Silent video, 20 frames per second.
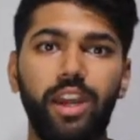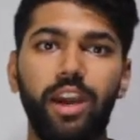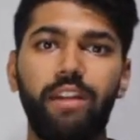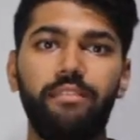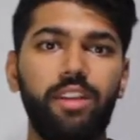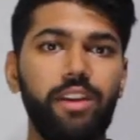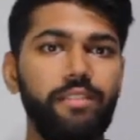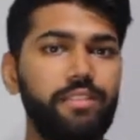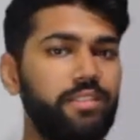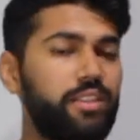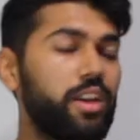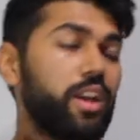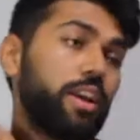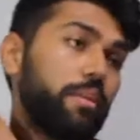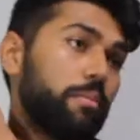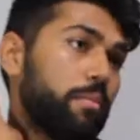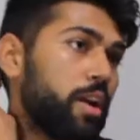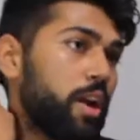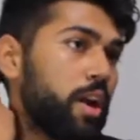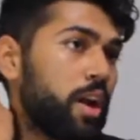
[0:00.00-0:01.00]
I've never seen
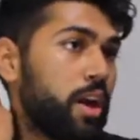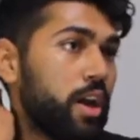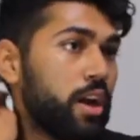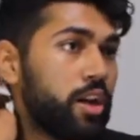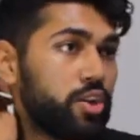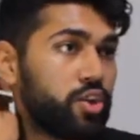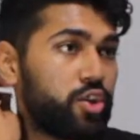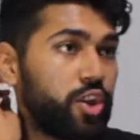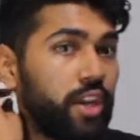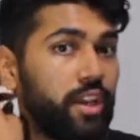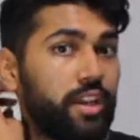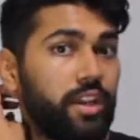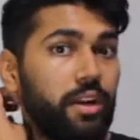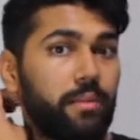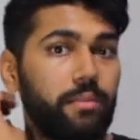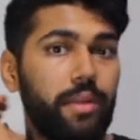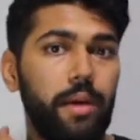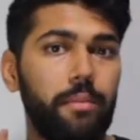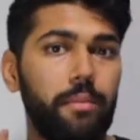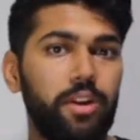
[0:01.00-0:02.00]
him shaken
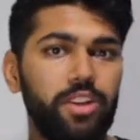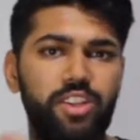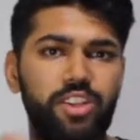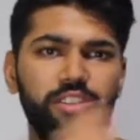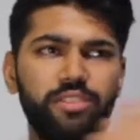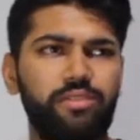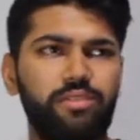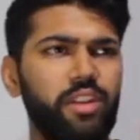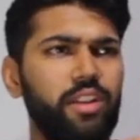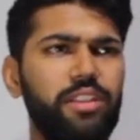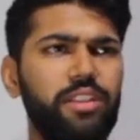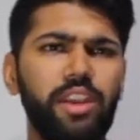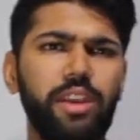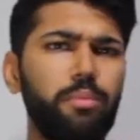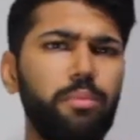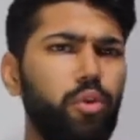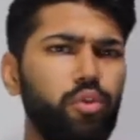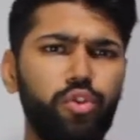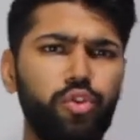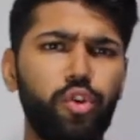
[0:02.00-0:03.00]
up that much. I think he
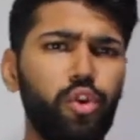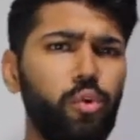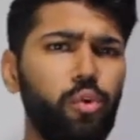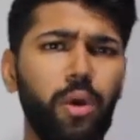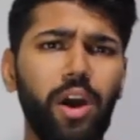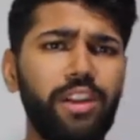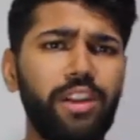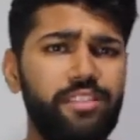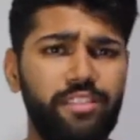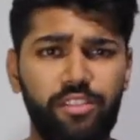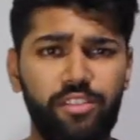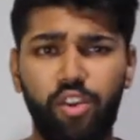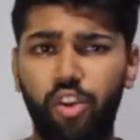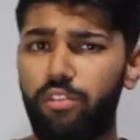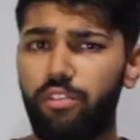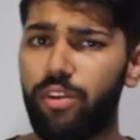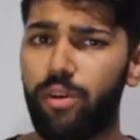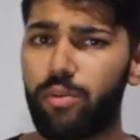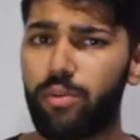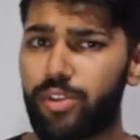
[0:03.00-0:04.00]
bowled 2 wides in the
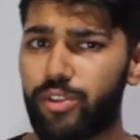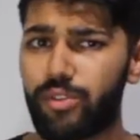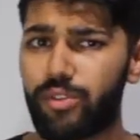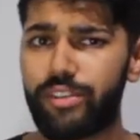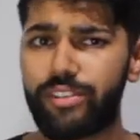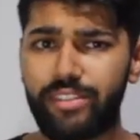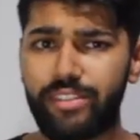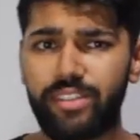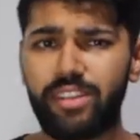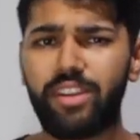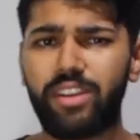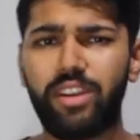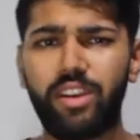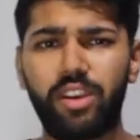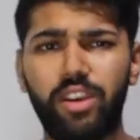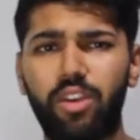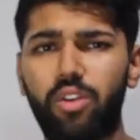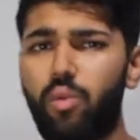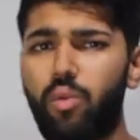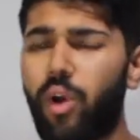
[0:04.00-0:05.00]
over, which was
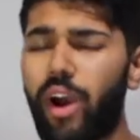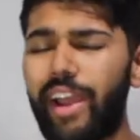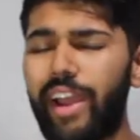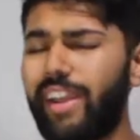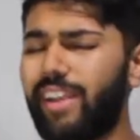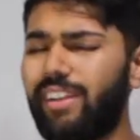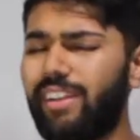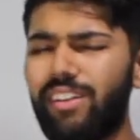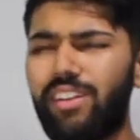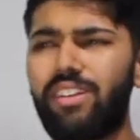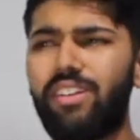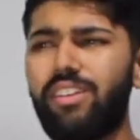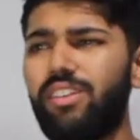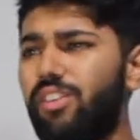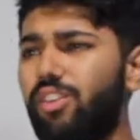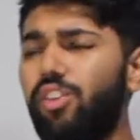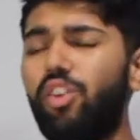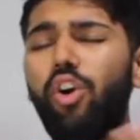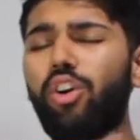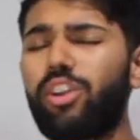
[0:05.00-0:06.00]
quite
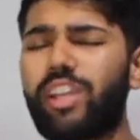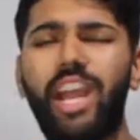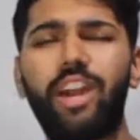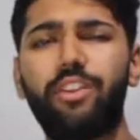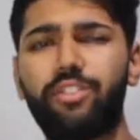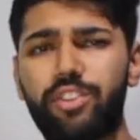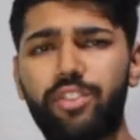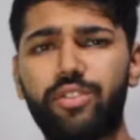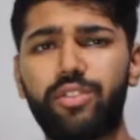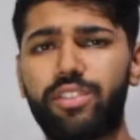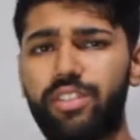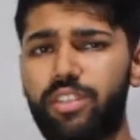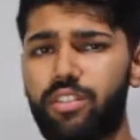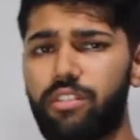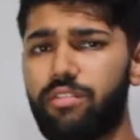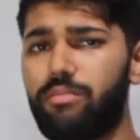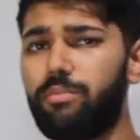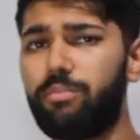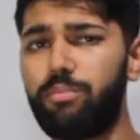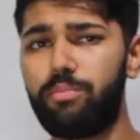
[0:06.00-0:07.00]
not characteristic
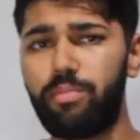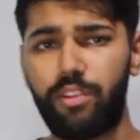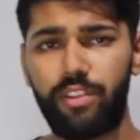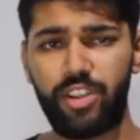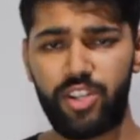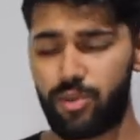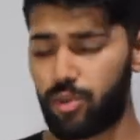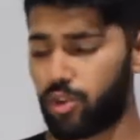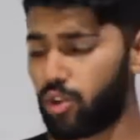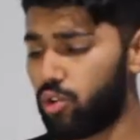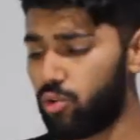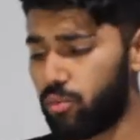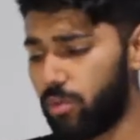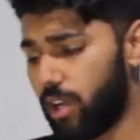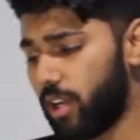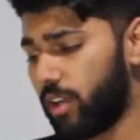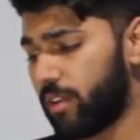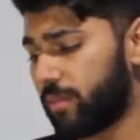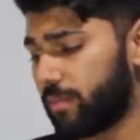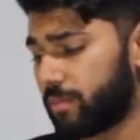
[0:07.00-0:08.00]
of Bhuvneshwar
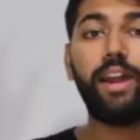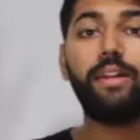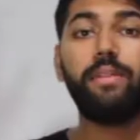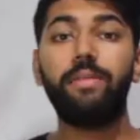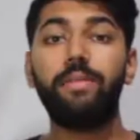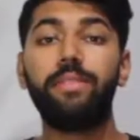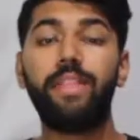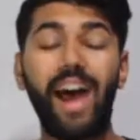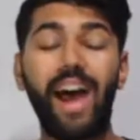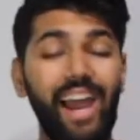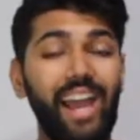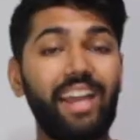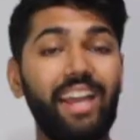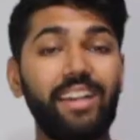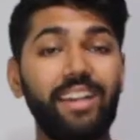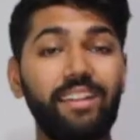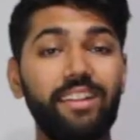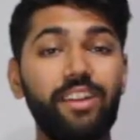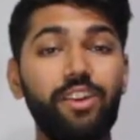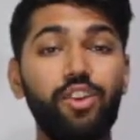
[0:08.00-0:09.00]
Kumar. And that
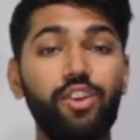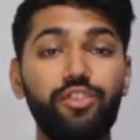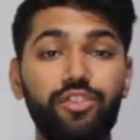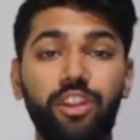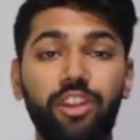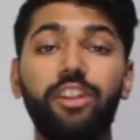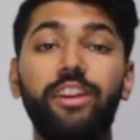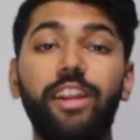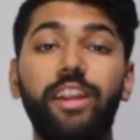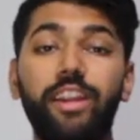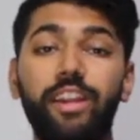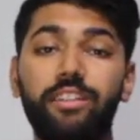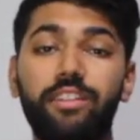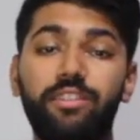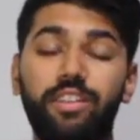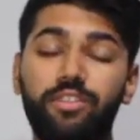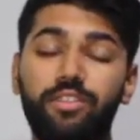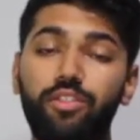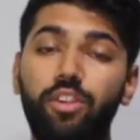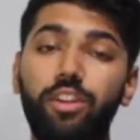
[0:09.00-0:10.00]
ended the New Zealand innings,
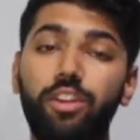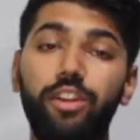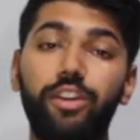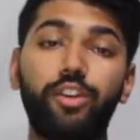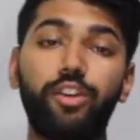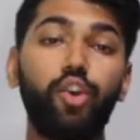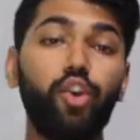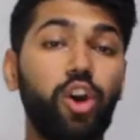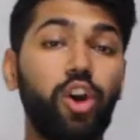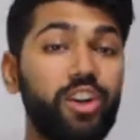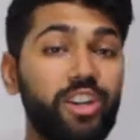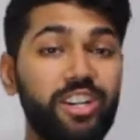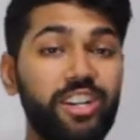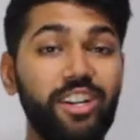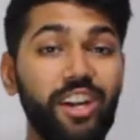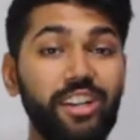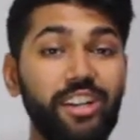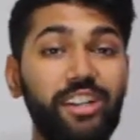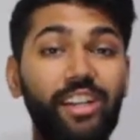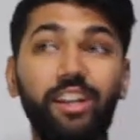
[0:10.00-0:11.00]
a solid
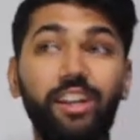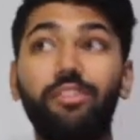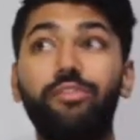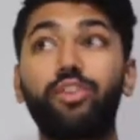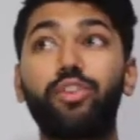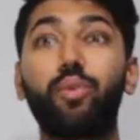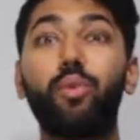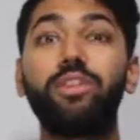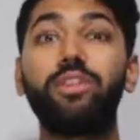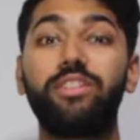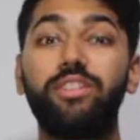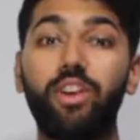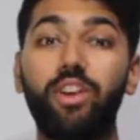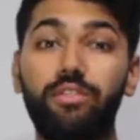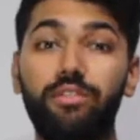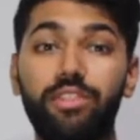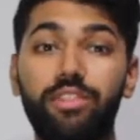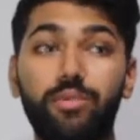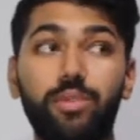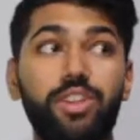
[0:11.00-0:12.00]
219 of 20
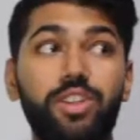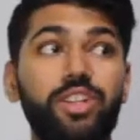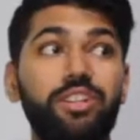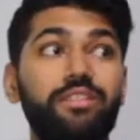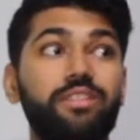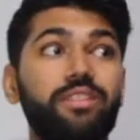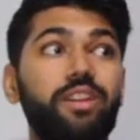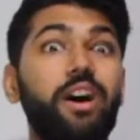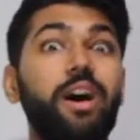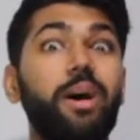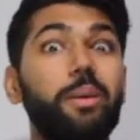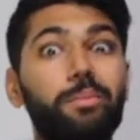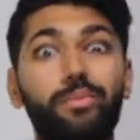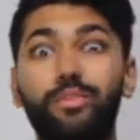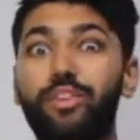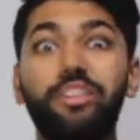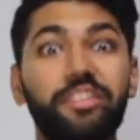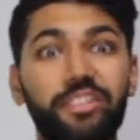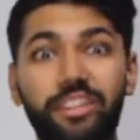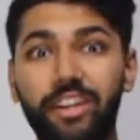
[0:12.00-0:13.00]
overs, which is
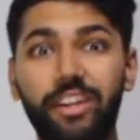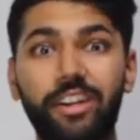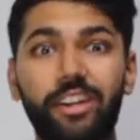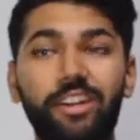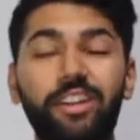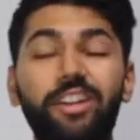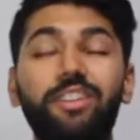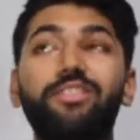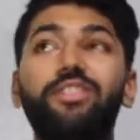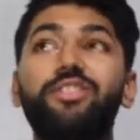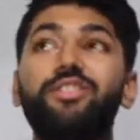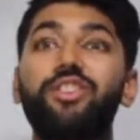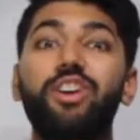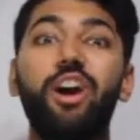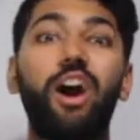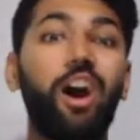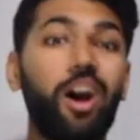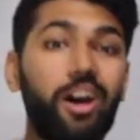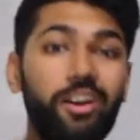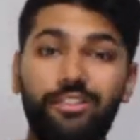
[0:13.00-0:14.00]
unprecedented, such a
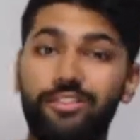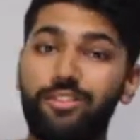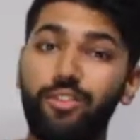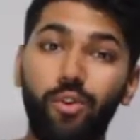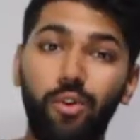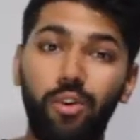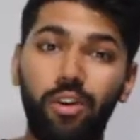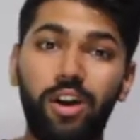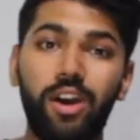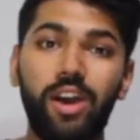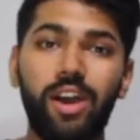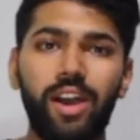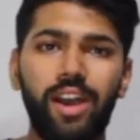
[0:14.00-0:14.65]
high score.